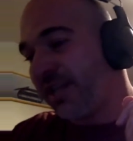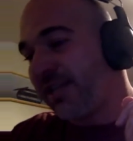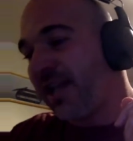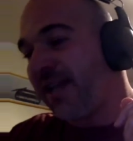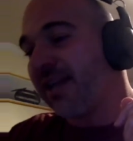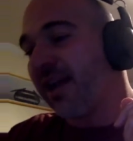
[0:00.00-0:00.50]

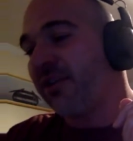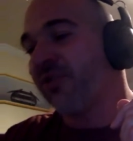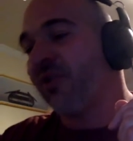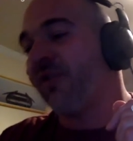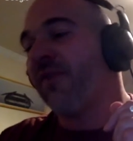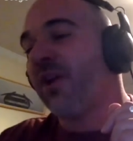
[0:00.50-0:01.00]
$10
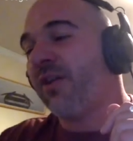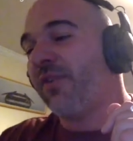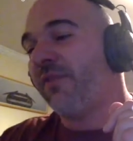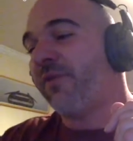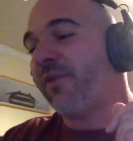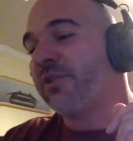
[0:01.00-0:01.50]
off
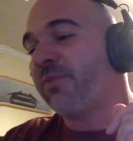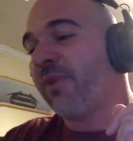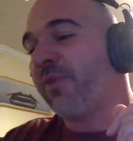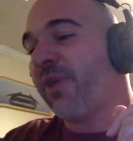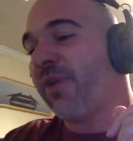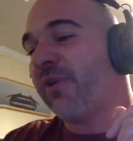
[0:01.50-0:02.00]
the first
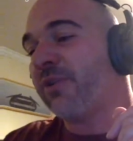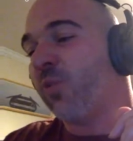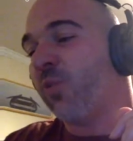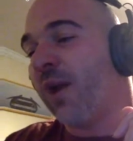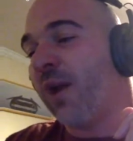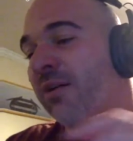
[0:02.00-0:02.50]
month there as
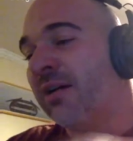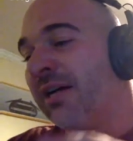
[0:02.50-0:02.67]
well.